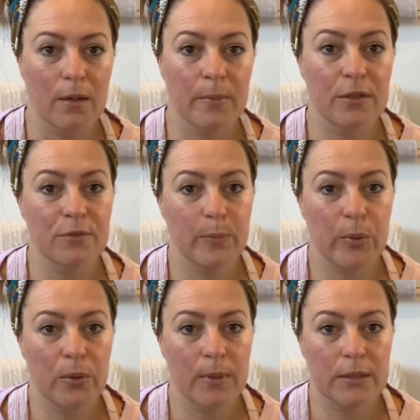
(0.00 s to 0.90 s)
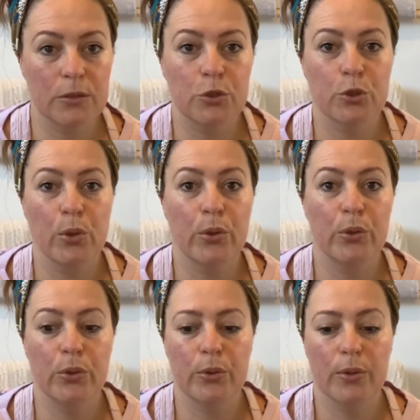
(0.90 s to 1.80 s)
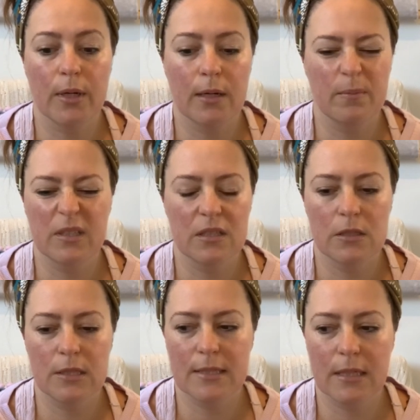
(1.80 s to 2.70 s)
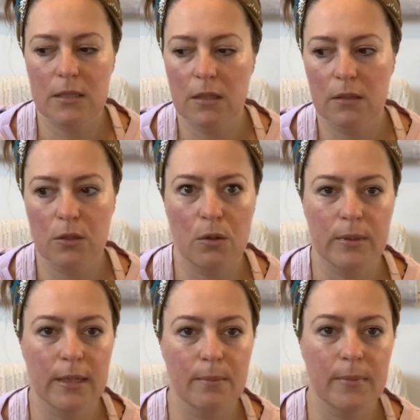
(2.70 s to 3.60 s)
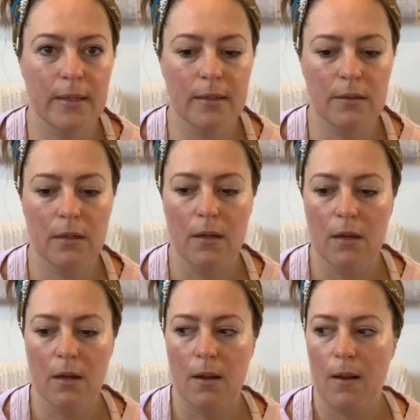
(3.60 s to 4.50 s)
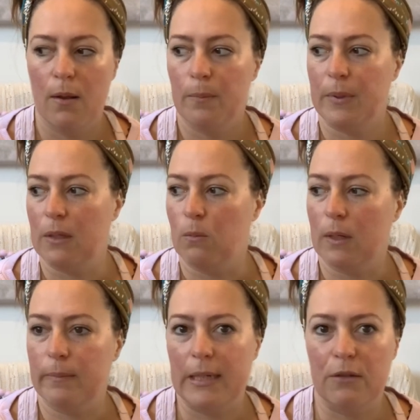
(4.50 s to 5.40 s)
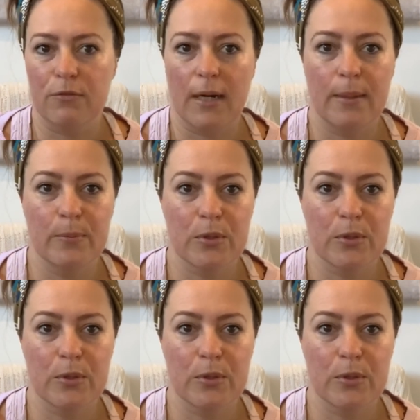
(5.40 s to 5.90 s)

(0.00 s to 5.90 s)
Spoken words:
I'm going to flip you around and show you because it's just easier than holding up my big 1 meter frame.